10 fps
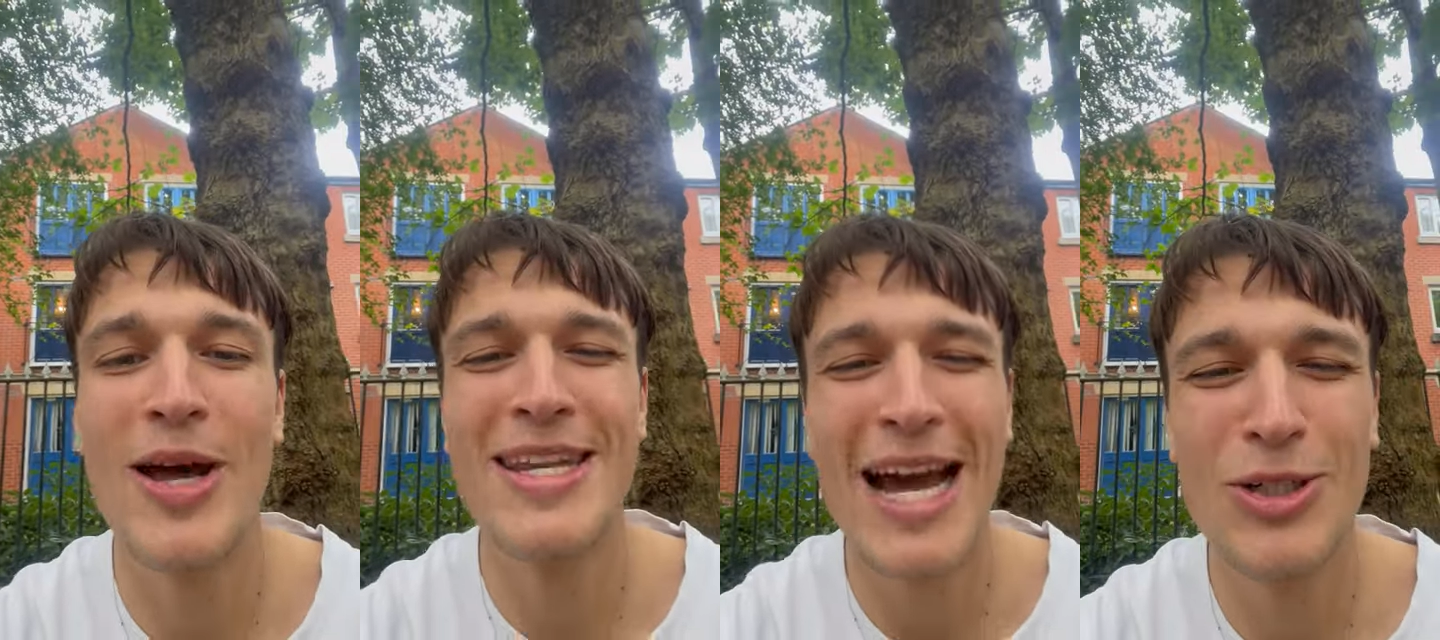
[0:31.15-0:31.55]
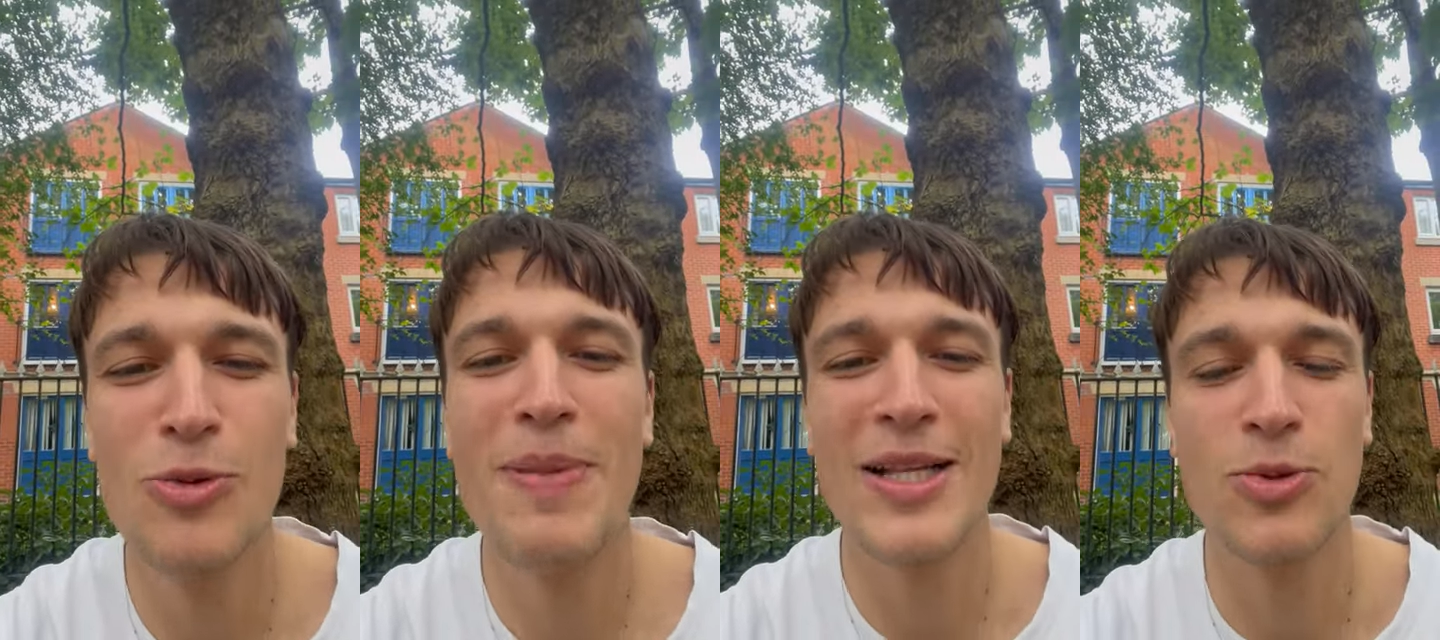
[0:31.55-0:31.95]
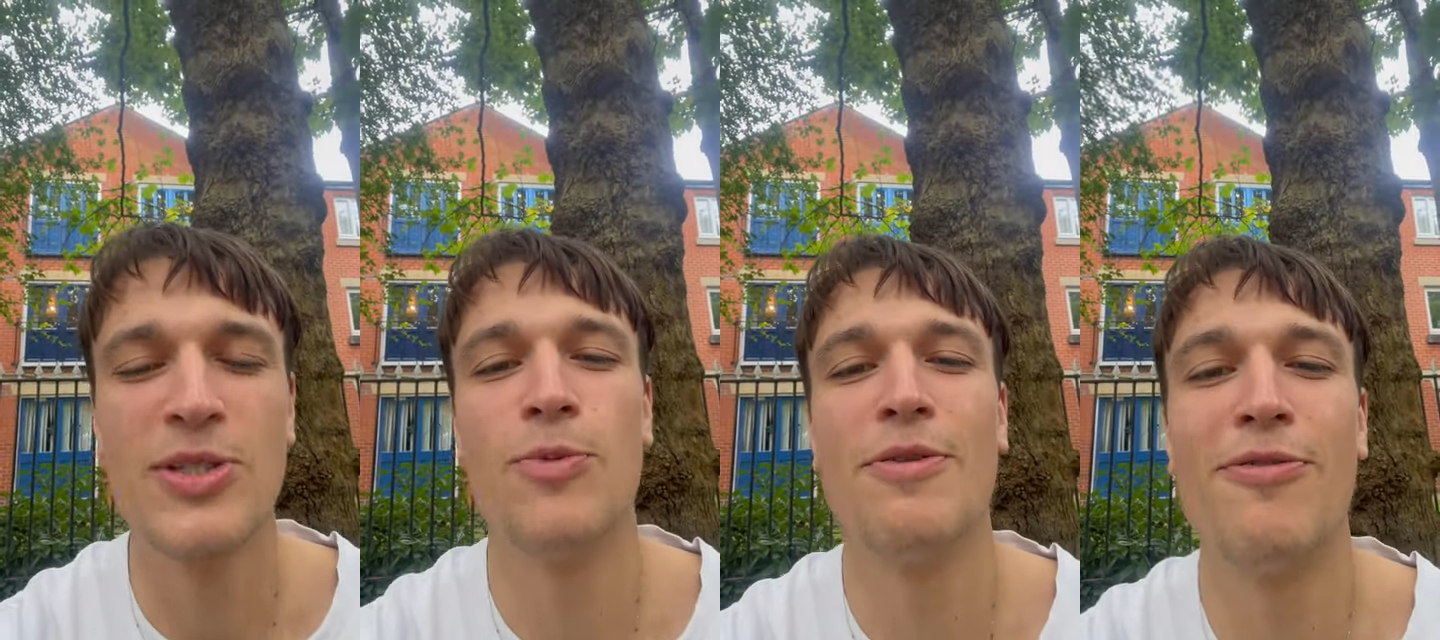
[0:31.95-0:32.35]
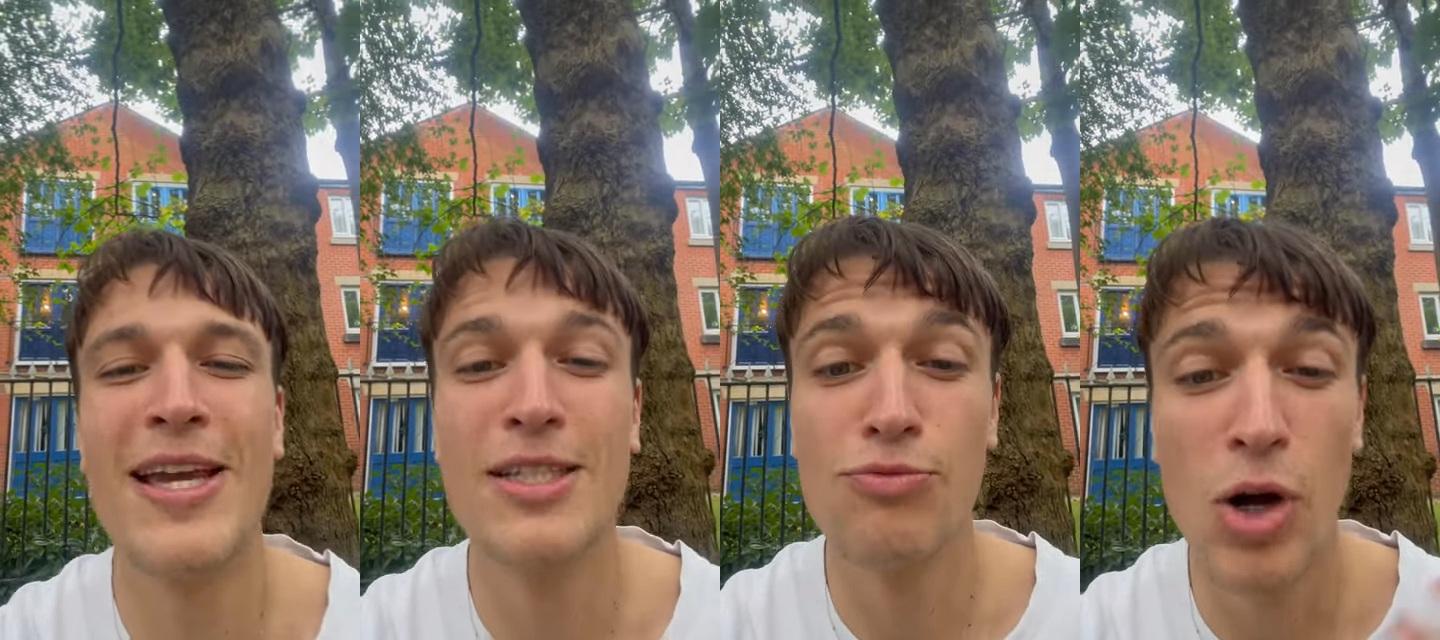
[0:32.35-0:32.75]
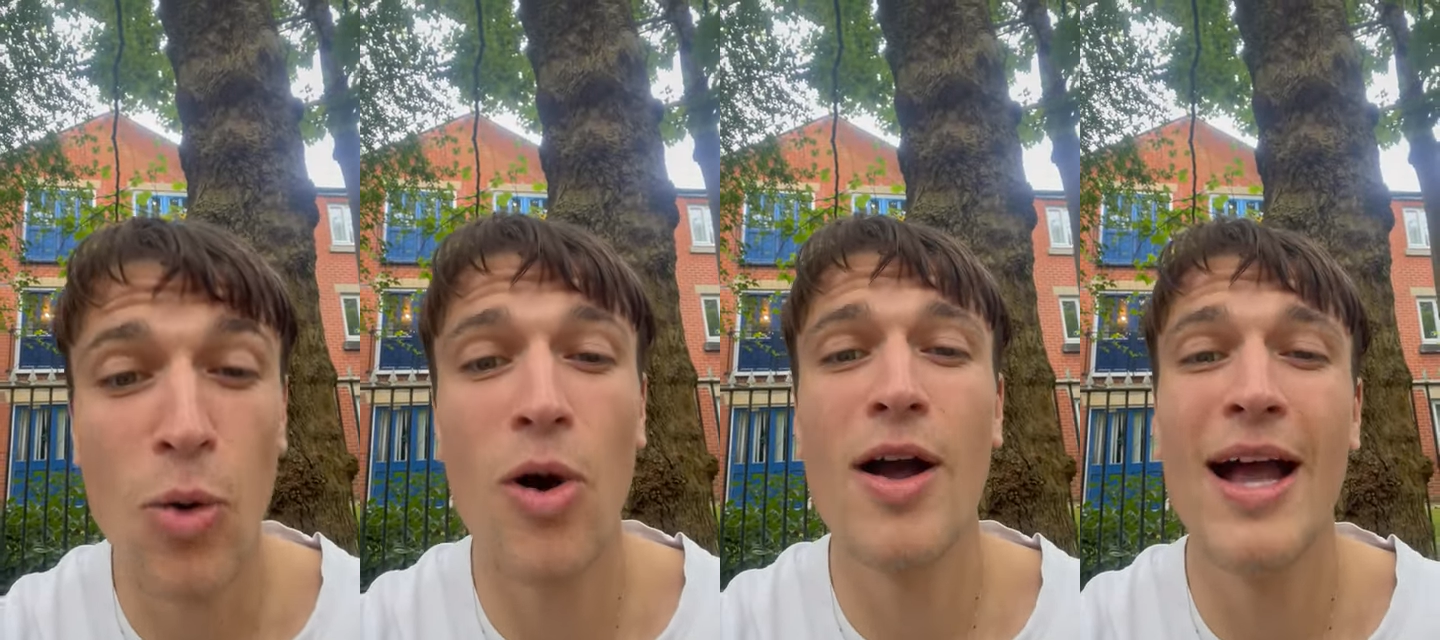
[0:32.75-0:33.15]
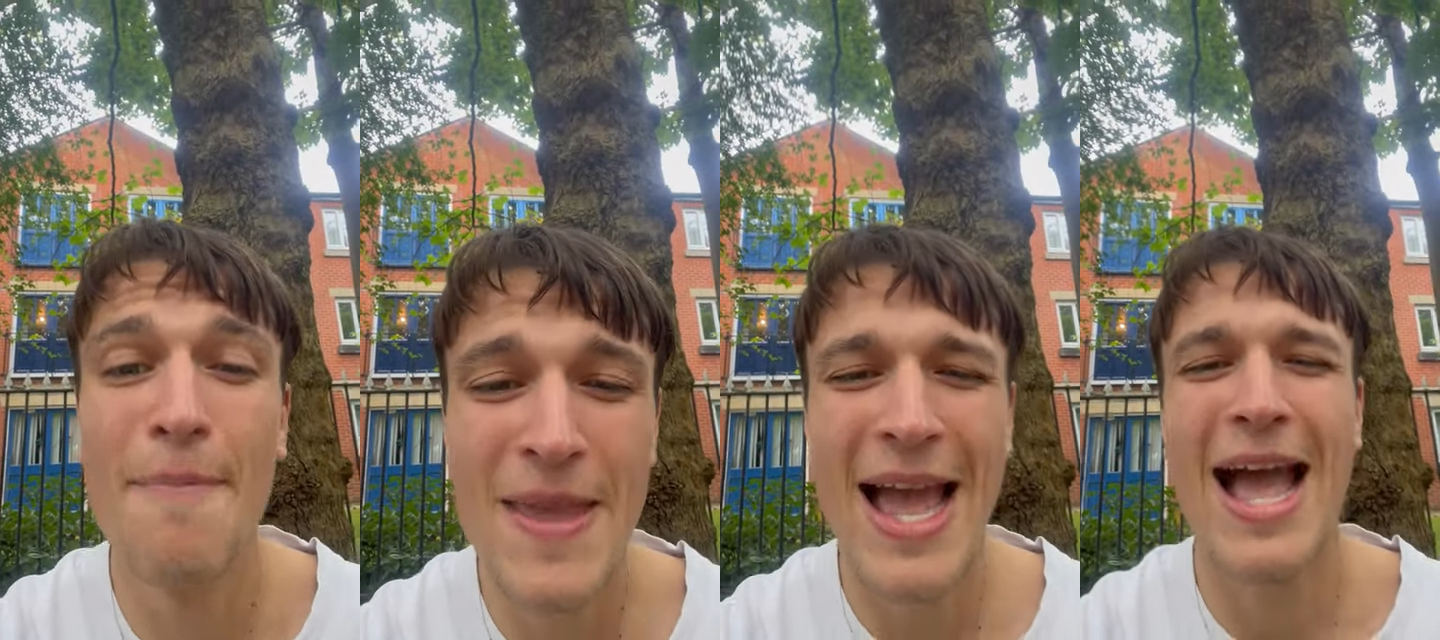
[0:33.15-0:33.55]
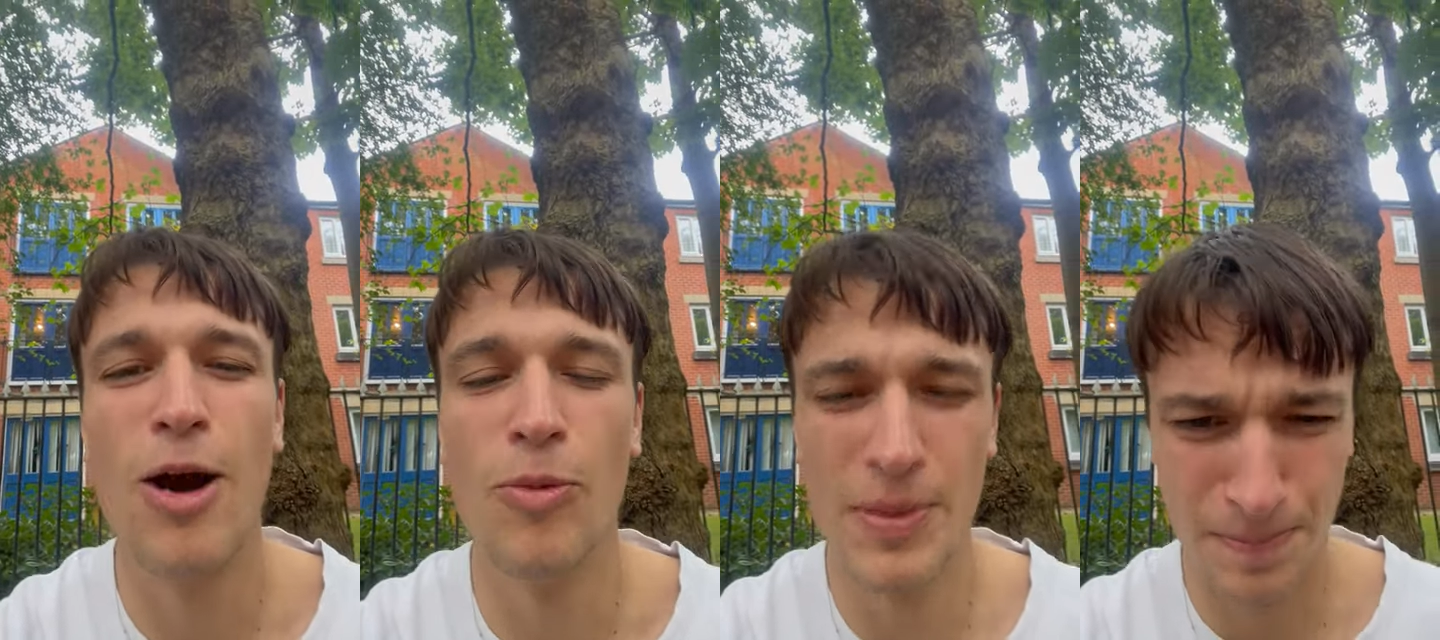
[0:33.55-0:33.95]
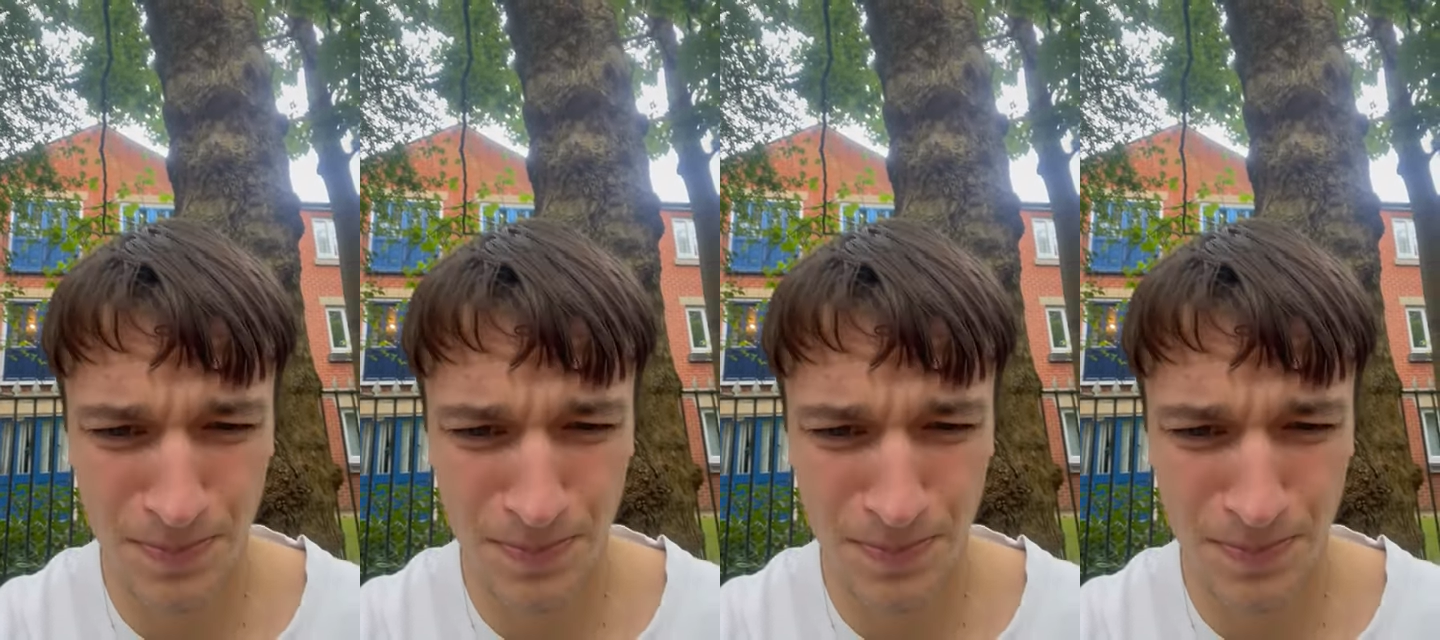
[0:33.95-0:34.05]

and natural battles that we face require help